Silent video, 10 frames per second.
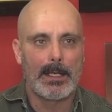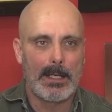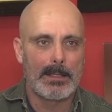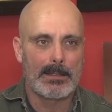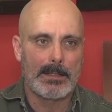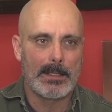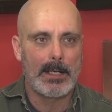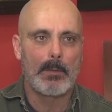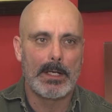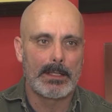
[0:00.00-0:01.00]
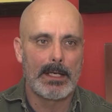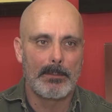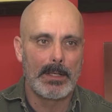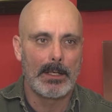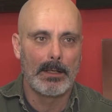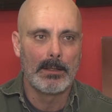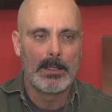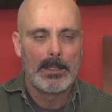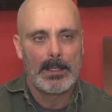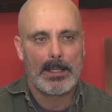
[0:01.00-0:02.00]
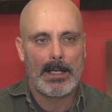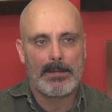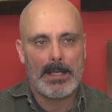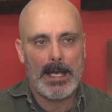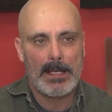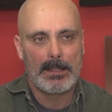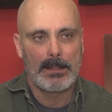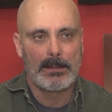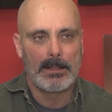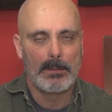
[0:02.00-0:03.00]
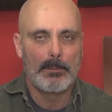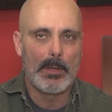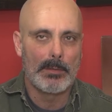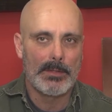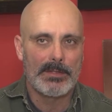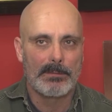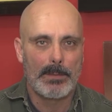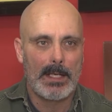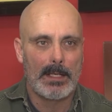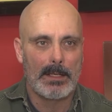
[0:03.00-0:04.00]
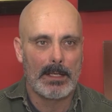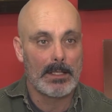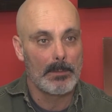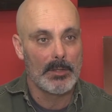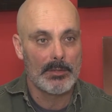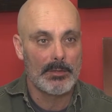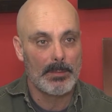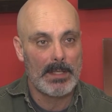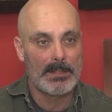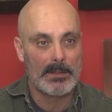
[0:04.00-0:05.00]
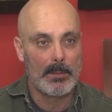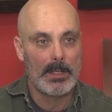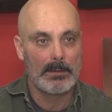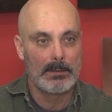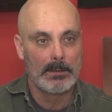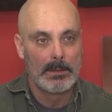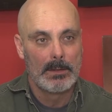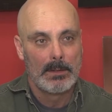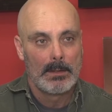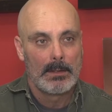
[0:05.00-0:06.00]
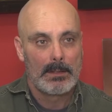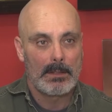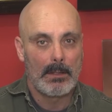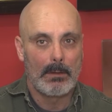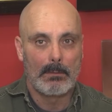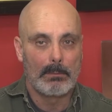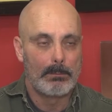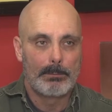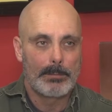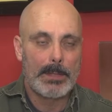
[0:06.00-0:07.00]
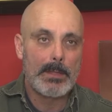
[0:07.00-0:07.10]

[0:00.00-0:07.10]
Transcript: and decided I wanted to come here, it had the added uh, bonus of being a commercial space as well. So pretty